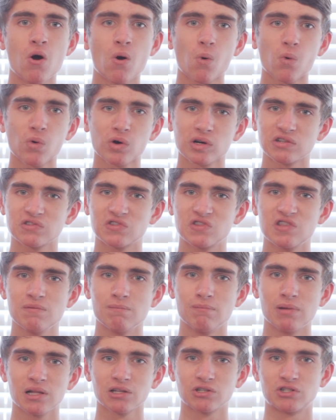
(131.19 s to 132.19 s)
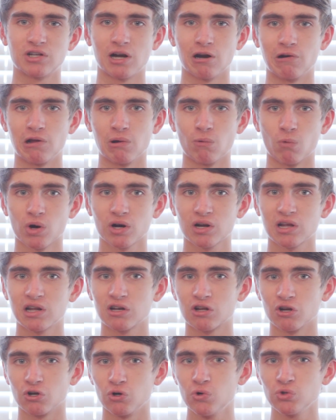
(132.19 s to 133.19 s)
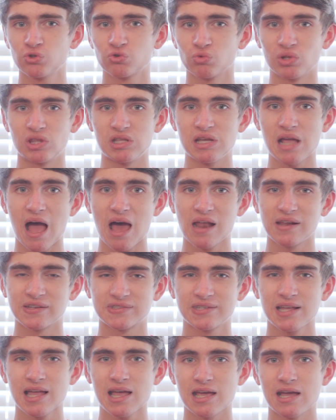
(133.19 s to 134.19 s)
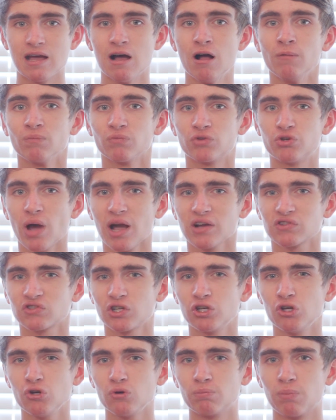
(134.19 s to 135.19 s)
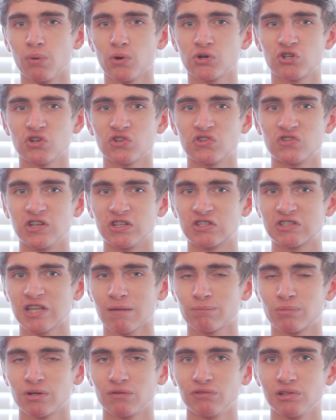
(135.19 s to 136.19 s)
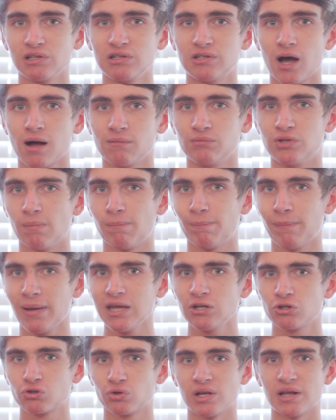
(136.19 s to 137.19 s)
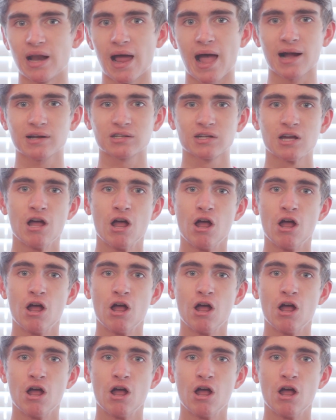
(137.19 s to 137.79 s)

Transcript: Or does the military work in cahoots with the NSA to execute Bush's deceptively dubbed Patriot Act,